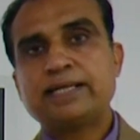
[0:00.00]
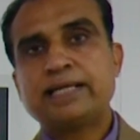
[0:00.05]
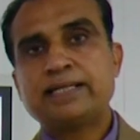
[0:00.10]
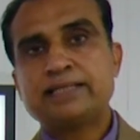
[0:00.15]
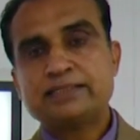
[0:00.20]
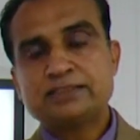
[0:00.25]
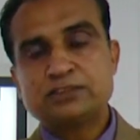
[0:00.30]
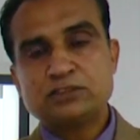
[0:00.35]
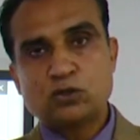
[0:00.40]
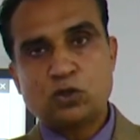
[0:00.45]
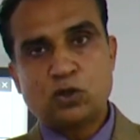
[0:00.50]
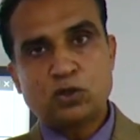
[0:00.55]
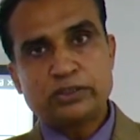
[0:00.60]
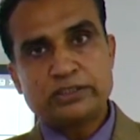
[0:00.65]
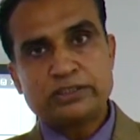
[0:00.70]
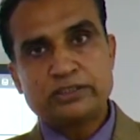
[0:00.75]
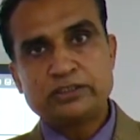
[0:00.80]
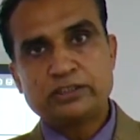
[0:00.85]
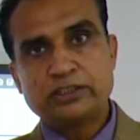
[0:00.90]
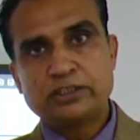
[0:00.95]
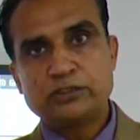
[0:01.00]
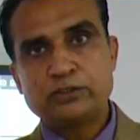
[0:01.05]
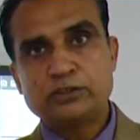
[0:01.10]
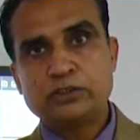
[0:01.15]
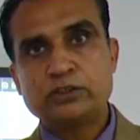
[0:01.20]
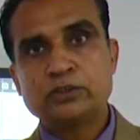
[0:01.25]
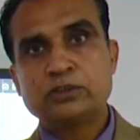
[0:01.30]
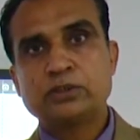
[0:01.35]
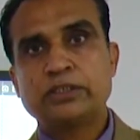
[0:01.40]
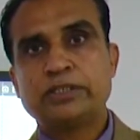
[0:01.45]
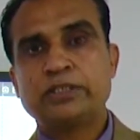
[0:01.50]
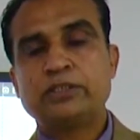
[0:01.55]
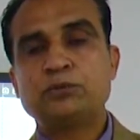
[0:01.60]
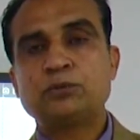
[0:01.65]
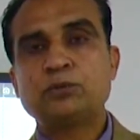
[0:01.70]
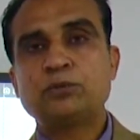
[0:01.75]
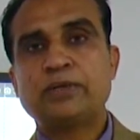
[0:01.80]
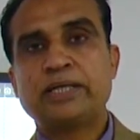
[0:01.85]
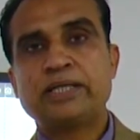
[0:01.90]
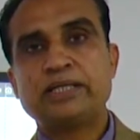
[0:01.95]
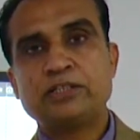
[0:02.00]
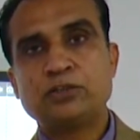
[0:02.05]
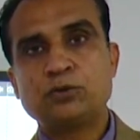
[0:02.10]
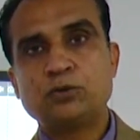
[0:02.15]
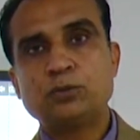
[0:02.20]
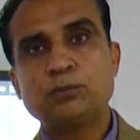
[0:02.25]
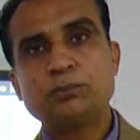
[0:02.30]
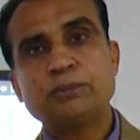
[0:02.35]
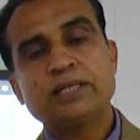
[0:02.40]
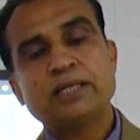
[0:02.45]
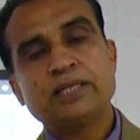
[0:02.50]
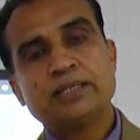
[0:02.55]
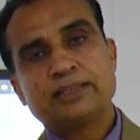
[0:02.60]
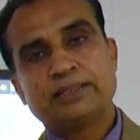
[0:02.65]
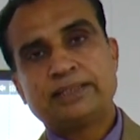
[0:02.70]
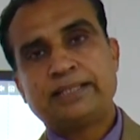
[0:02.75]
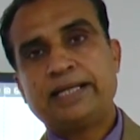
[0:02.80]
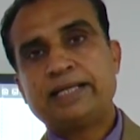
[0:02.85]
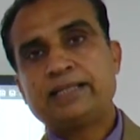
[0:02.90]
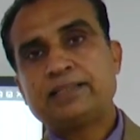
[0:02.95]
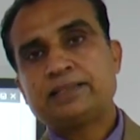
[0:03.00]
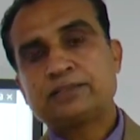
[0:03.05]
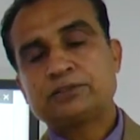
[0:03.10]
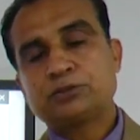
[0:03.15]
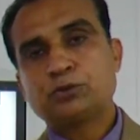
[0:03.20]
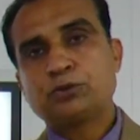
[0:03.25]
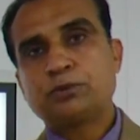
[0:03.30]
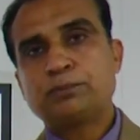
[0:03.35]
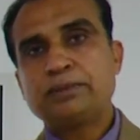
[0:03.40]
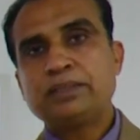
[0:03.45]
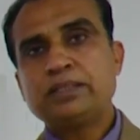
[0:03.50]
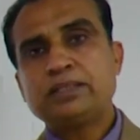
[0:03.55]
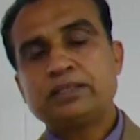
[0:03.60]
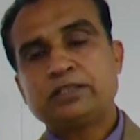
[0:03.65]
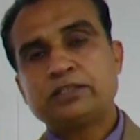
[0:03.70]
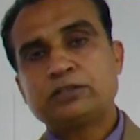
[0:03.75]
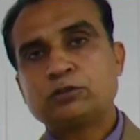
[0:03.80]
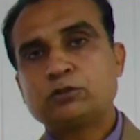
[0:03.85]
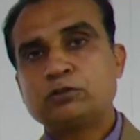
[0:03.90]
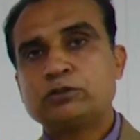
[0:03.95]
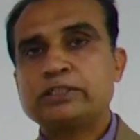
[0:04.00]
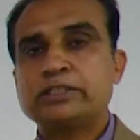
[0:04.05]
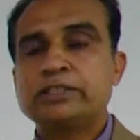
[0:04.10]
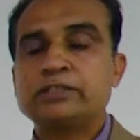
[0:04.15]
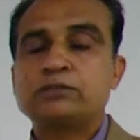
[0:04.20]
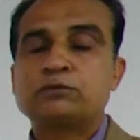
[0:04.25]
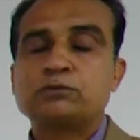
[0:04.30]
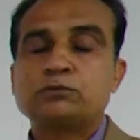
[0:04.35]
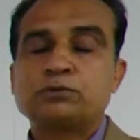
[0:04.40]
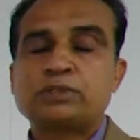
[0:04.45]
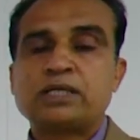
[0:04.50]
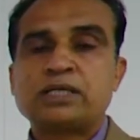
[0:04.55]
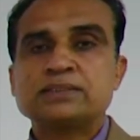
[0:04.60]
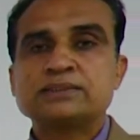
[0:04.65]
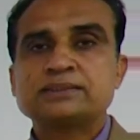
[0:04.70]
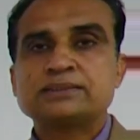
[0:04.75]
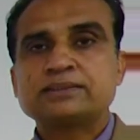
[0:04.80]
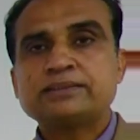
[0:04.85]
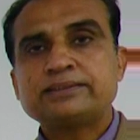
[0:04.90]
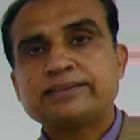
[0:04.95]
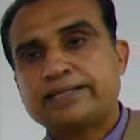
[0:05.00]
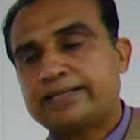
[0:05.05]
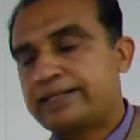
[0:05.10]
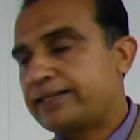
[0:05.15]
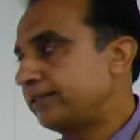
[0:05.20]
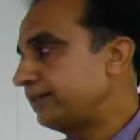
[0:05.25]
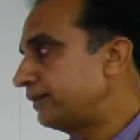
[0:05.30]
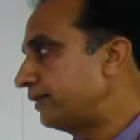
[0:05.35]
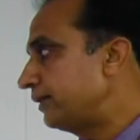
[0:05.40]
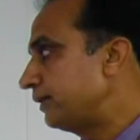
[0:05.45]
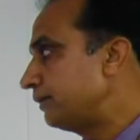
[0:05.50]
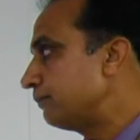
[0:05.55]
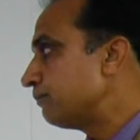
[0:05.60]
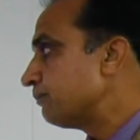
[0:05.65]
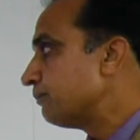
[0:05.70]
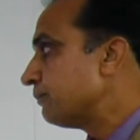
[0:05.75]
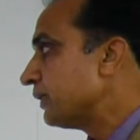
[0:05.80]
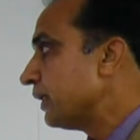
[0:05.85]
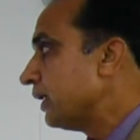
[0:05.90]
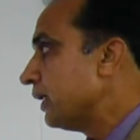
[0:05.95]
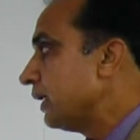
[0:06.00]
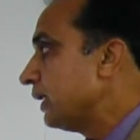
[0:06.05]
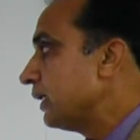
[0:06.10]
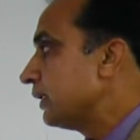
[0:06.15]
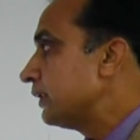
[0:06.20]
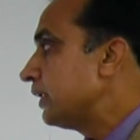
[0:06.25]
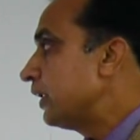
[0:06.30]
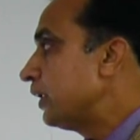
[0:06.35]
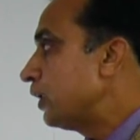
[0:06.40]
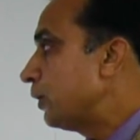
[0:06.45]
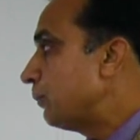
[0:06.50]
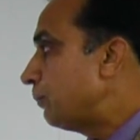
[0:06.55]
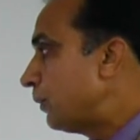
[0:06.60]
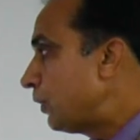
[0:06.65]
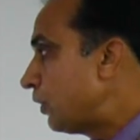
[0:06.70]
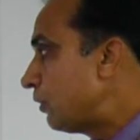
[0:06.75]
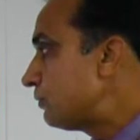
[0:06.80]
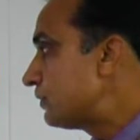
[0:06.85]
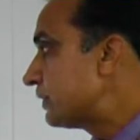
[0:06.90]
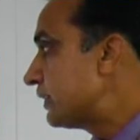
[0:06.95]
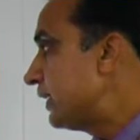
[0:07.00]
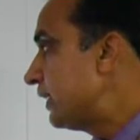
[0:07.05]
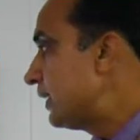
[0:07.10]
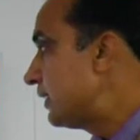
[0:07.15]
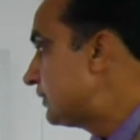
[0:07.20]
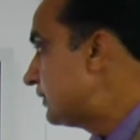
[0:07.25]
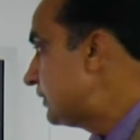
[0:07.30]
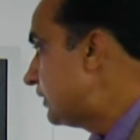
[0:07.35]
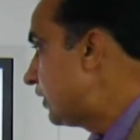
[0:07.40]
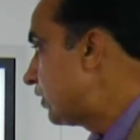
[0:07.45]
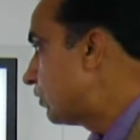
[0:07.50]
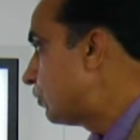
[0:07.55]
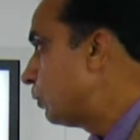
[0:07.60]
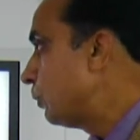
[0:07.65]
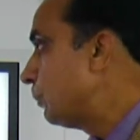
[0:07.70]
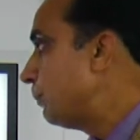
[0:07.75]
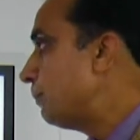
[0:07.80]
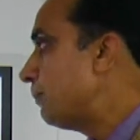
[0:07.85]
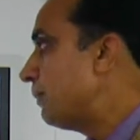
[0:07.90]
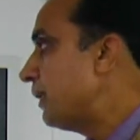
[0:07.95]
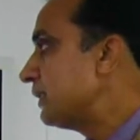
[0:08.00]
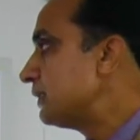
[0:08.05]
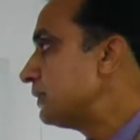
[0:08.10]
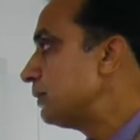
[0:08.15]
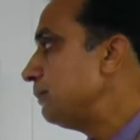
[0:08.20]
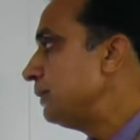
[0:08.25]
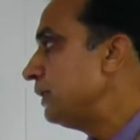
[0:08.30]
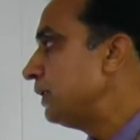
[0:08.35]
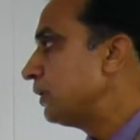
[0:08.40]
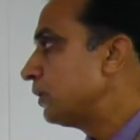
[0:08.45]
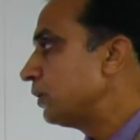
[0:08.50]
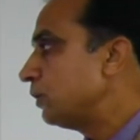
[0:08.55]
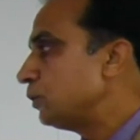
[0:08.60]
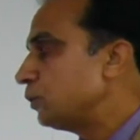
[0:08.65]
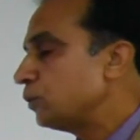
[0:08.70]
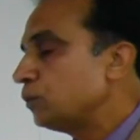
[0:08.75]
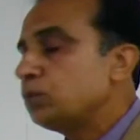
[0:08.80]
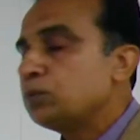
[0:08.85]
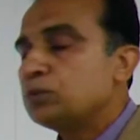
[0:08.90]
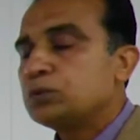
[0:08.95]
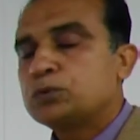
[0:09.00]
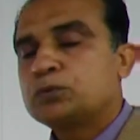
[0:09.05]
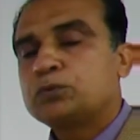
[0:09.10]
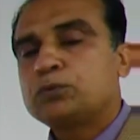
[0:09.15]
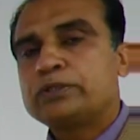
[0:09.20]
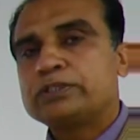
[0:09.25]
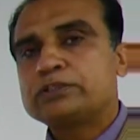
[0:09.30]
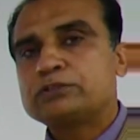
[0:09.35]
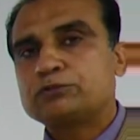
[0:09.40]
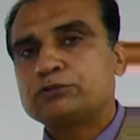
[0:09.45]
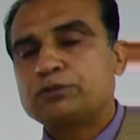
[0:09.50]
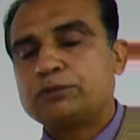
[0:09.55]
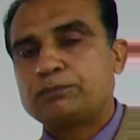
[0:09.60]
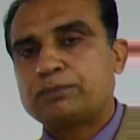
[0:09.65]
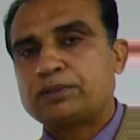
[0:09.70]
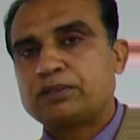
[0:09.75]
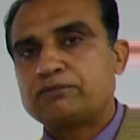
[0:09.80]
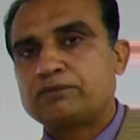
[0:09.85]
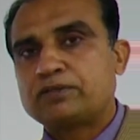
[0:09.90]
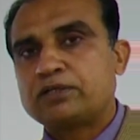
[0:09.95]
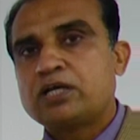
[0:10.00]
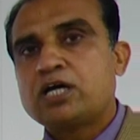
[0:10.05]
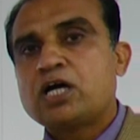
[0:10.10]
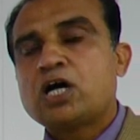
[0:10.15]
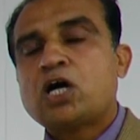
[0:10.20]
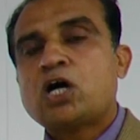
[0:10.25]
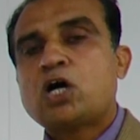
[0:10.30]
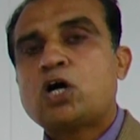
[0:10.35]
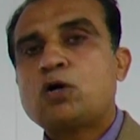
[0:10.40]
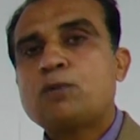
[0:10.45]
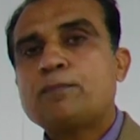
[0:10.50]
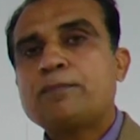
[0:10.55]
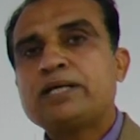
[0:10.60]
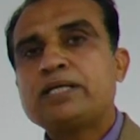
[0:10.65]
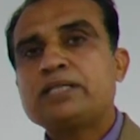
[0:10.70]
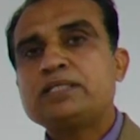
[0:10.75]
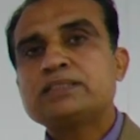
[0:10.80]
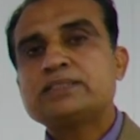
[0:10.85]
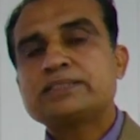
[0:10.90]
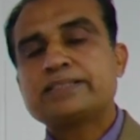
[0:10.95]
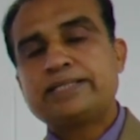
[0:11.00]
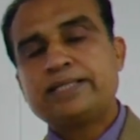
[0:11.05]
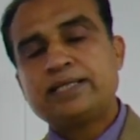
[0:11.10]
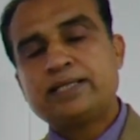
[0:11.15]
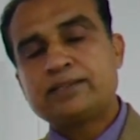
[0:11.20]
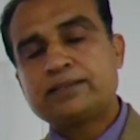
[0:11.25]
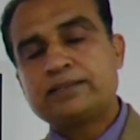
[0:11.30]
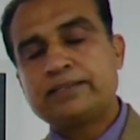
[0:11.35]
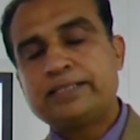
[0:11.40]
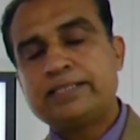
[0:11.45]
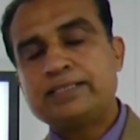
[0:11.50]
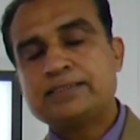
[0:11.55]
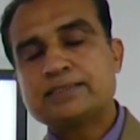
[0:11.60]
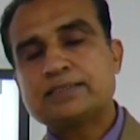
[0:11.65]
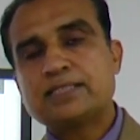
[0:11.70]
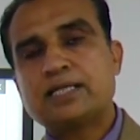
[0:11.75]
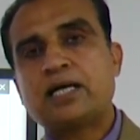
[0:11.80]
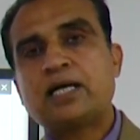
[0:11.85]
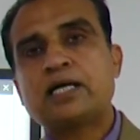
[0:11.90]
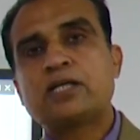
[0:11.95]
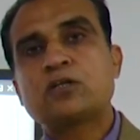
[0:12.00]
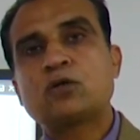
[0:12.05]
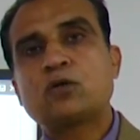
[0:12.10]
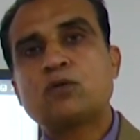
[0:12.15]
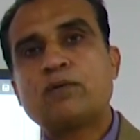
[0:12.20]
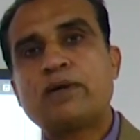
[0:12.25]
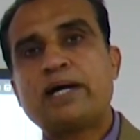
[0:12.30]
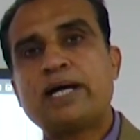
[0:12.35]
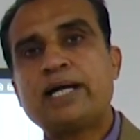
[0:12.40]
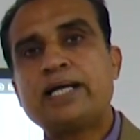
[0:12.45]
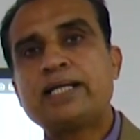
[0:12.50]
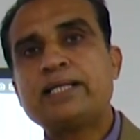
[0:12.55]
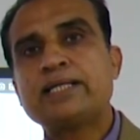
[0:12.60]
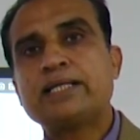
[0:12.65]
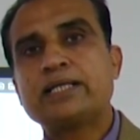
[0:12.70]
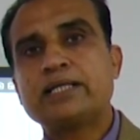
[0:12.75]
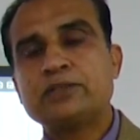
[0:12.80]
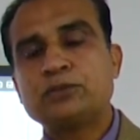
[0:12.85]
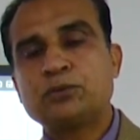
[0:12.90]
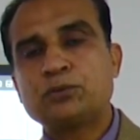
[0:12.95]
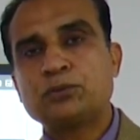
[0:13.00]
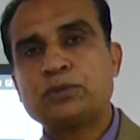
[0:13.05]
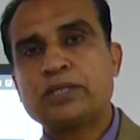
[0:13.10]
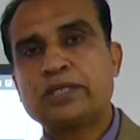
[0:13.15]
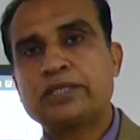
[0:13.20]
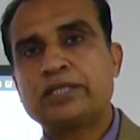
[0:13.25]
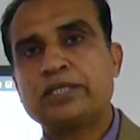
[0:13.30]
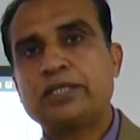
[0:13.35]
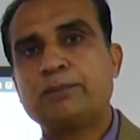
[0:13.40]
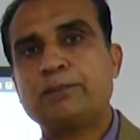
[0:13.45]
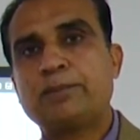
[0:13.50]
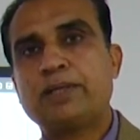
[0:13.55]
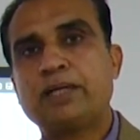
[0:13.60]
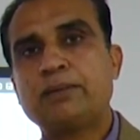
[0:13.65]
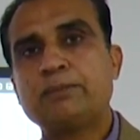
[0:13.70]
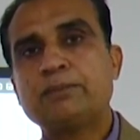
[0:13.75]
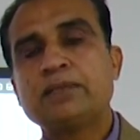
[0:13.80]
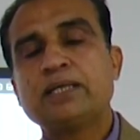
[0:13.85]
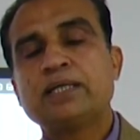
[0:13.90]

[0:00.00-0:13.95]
that is not included into any group that should be included into the answer directly. The number of squares in a group must be equal to 2 raised to the power. How many square grids are provided into the K map